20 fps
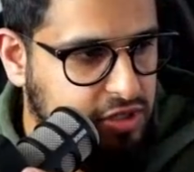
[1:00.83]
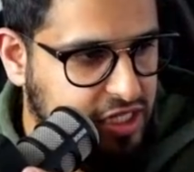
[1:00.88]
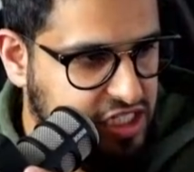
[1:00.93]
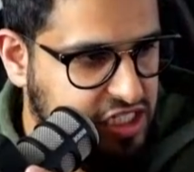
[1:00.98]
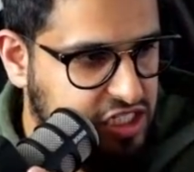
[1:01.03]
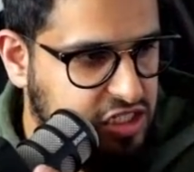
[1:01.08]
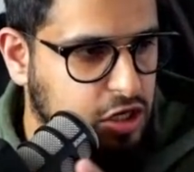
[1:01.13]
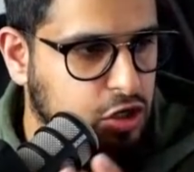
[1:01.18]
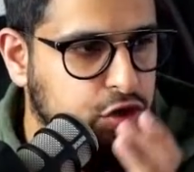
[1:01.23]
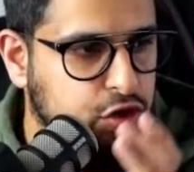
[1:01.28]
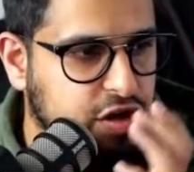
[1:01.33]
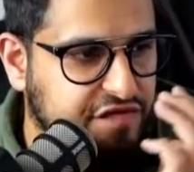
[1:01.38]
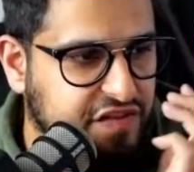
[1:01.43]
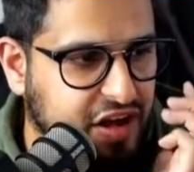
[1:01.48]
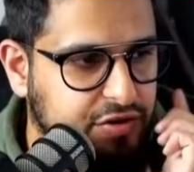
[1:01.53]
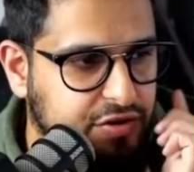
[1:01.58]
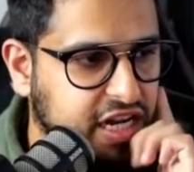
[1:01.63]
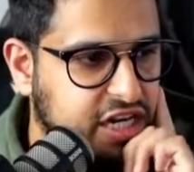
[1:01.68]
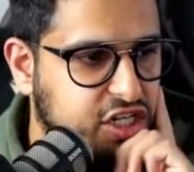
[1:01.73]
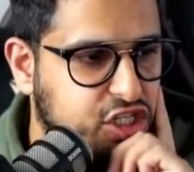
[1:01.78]
Luna
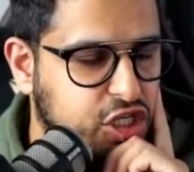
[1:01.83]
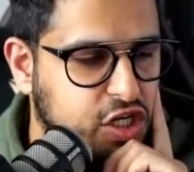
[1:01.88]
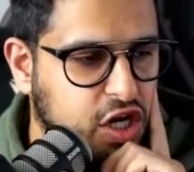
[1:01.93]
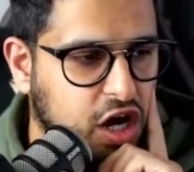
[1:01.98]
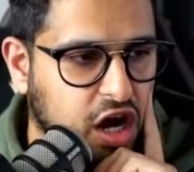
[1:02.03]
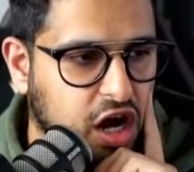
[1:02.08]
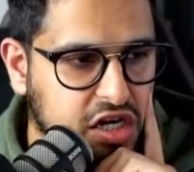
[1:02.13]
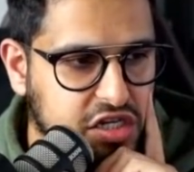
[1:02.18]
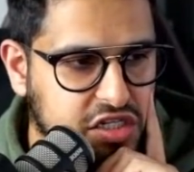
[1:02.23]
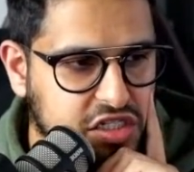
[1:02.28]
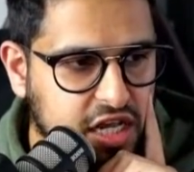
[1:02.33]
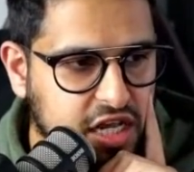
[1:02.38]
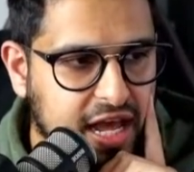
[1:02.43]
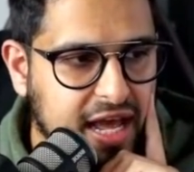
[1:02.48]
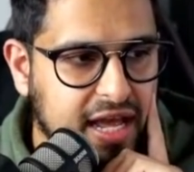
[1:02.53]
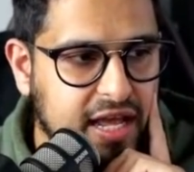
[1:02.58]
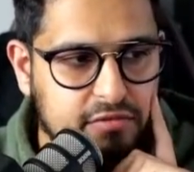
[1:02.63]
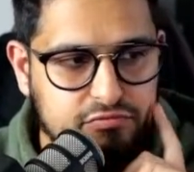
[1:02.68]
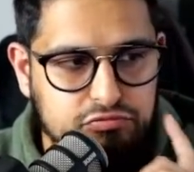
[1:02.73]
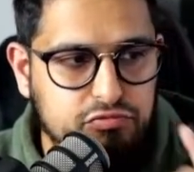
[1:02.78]
Foundation Guard's
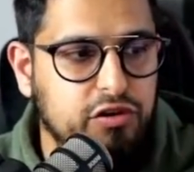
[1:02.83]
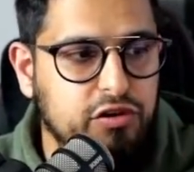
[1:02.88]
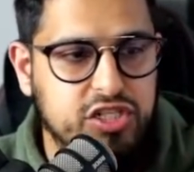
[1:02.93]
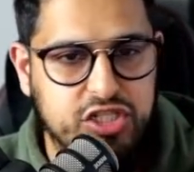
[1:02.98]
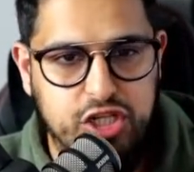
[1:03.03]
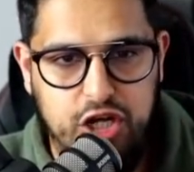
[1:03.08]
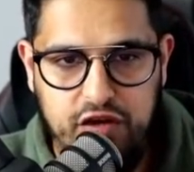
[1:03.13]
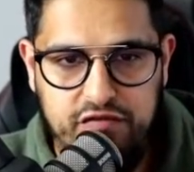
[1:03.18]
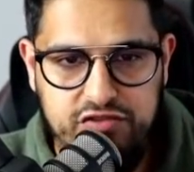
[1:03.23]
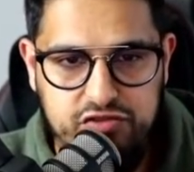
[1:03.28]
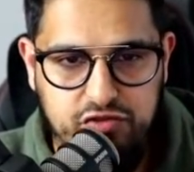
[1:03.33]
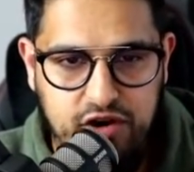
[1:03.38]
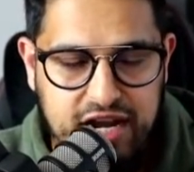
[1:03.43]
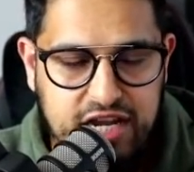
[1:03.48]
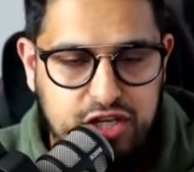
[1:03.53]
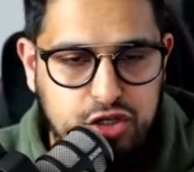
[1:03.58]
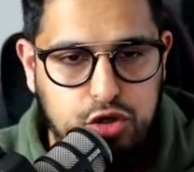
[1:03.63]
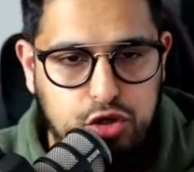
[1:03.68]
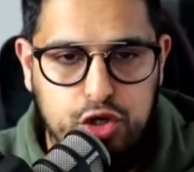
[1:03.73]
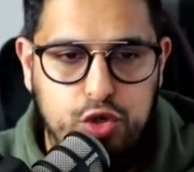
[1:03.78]
reserves, right?
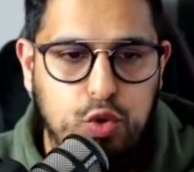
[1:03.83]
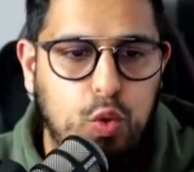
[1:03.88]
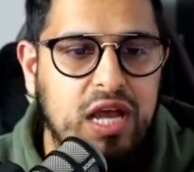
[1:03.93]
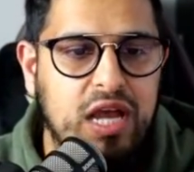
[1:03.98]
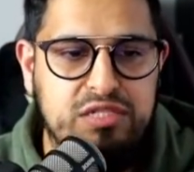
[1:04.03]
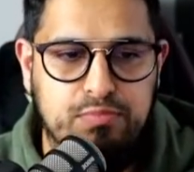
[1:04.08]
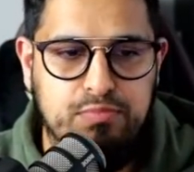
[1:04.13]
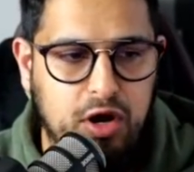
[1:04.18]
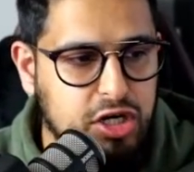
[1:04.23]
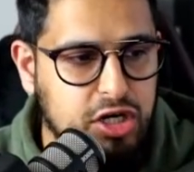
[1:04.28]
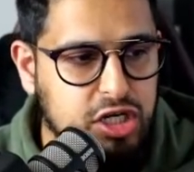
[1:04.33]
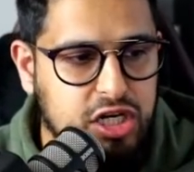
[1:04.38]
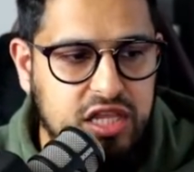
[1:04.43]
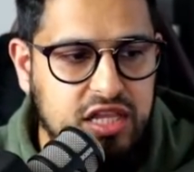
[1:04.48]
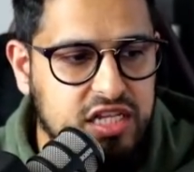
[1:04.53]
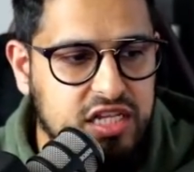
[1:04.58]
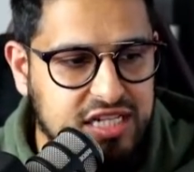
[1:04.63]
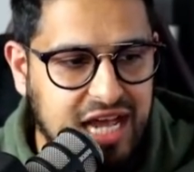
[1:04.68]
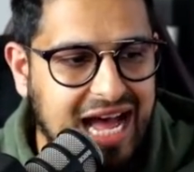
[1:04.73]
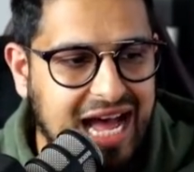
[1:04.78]
And you could always monitor
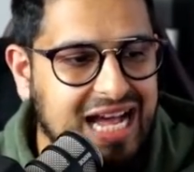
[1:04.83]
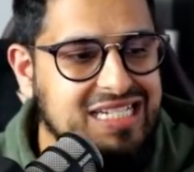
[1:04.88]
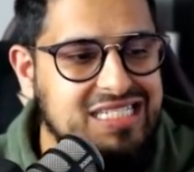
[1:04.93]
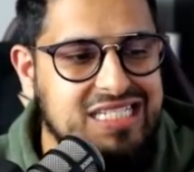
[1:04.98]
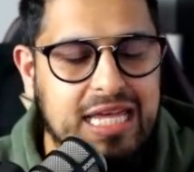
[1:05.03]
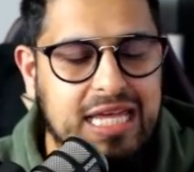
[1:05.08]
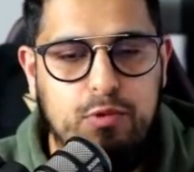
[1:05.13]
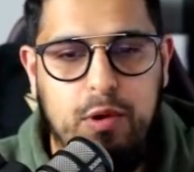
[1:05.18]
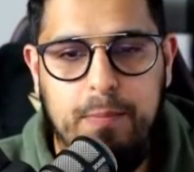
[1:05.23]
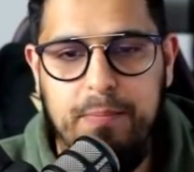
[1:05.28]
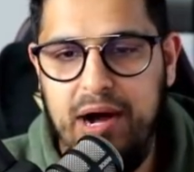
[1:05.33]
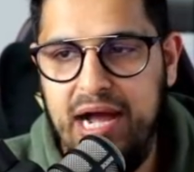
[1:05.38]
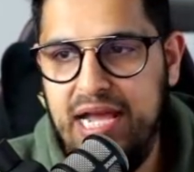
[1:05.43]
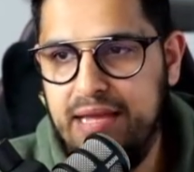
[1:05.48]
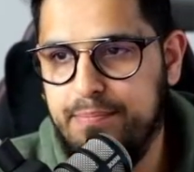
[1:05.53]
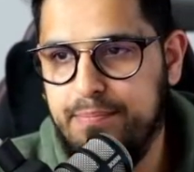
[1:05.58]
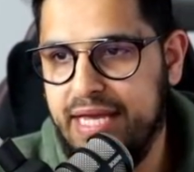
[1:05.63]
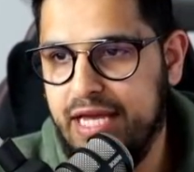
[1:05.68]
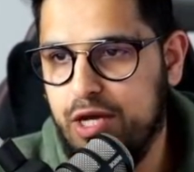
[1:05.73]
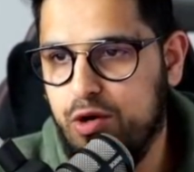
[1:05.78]
this as they were buying
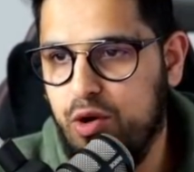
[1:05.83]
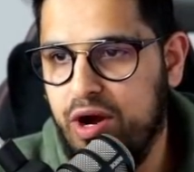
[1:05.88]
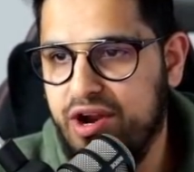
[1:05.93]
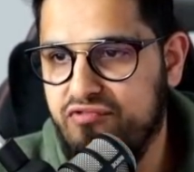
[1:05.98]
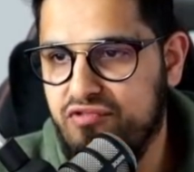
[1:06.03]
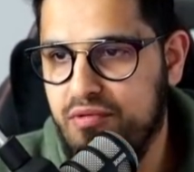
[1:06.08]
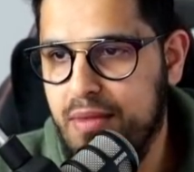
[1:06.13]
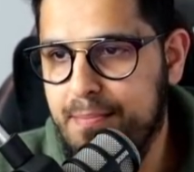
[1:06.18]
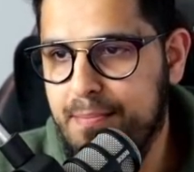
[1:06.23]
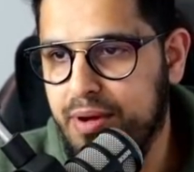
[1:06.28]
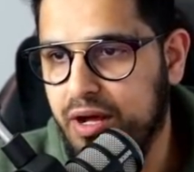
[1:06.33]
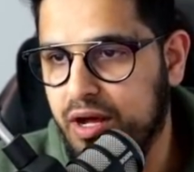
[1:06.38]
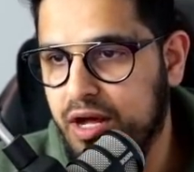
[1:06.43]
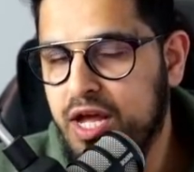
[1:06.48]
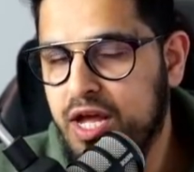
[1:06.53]
Bitcoin. Remember,